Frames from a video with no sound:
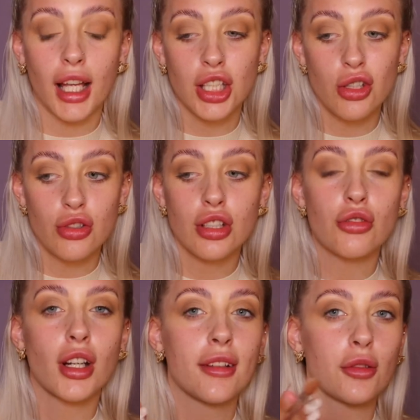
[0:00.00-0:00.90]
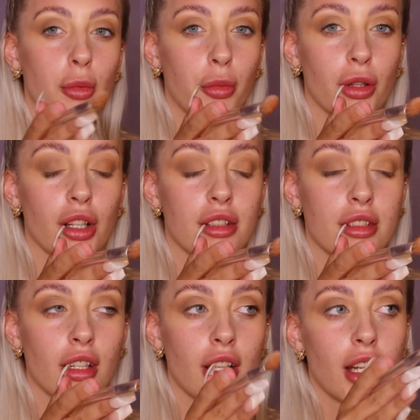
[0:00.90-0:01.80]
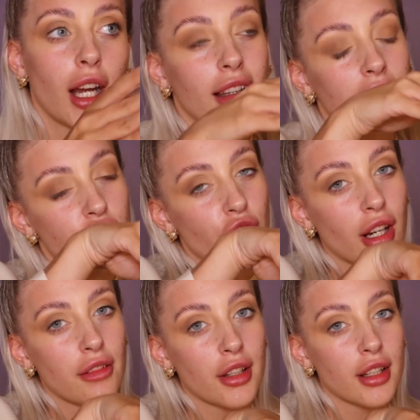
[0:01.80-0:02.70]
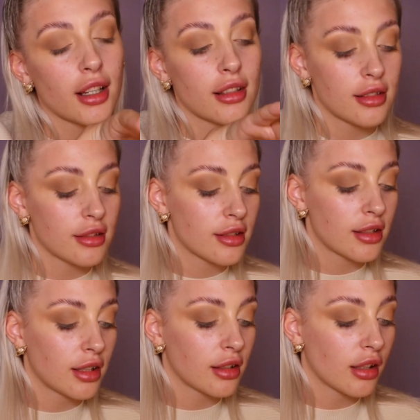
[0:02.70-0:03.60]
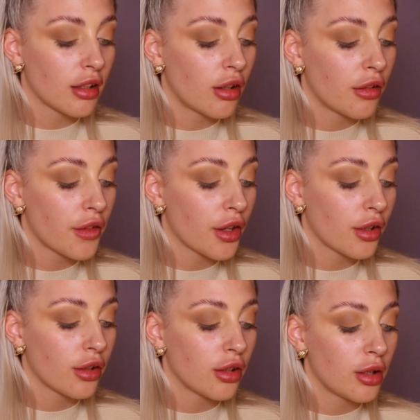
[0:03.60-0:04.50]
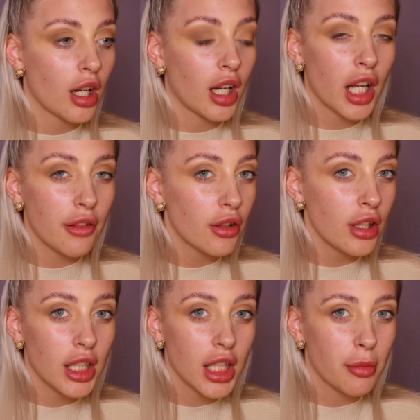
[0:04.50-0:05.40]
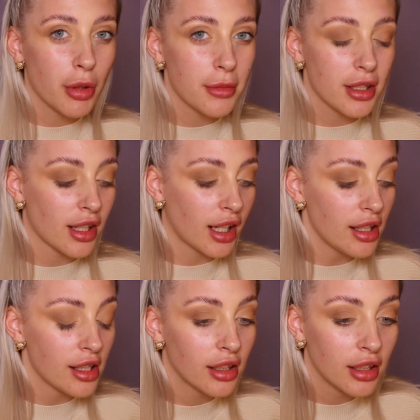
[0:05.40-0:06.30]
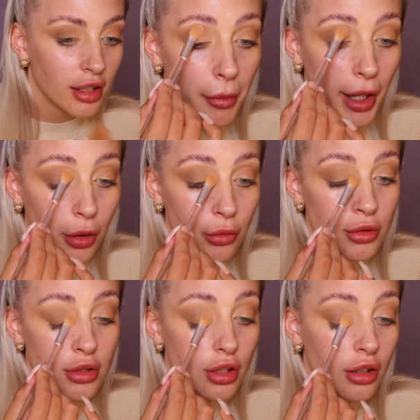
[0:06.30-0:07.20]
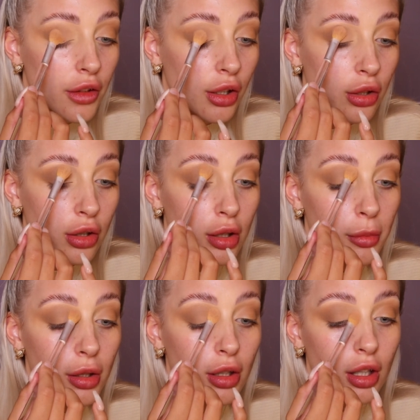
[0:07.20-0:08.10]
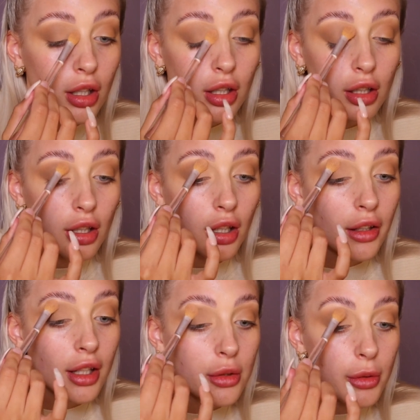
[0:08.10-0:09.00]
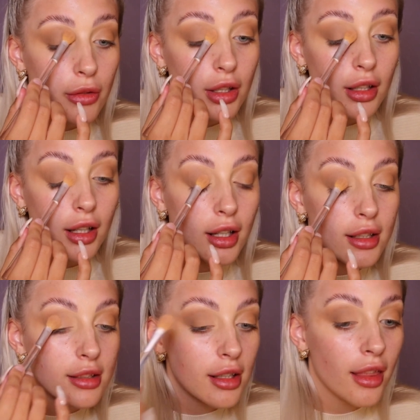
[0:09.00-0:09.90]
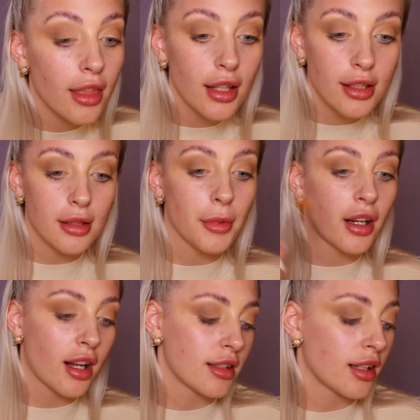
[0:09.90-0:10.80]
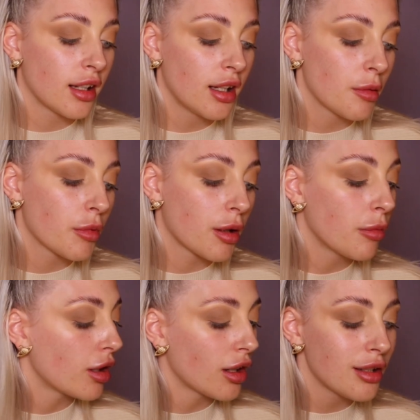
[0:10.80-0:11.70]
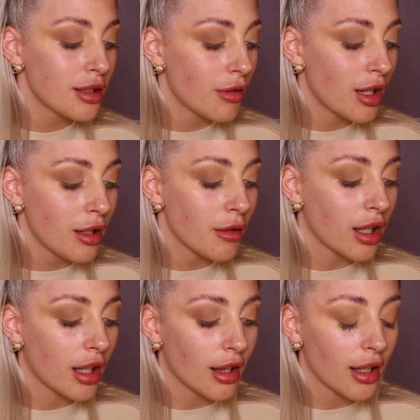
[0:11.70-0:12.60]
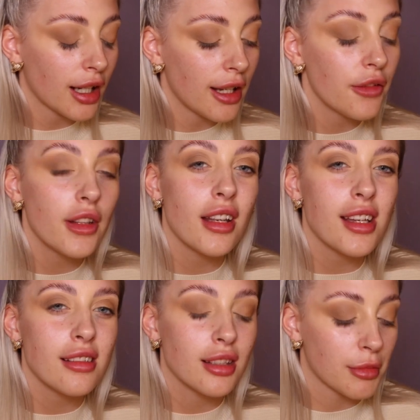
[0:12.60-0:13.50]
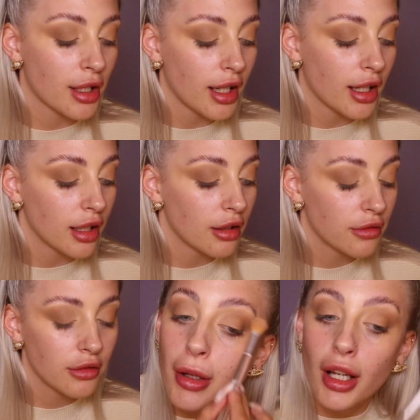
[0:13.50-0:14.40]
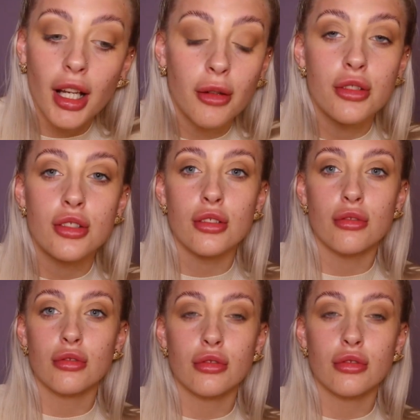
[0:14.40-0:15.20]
I usually drive upwards and then drive like nice and steadily off the curb. I fucking nearly popped a tyre, bounced off the curb. And that's when I realised this is a bad idea, but I'm gonna do it anyway, like everything else in my life. I was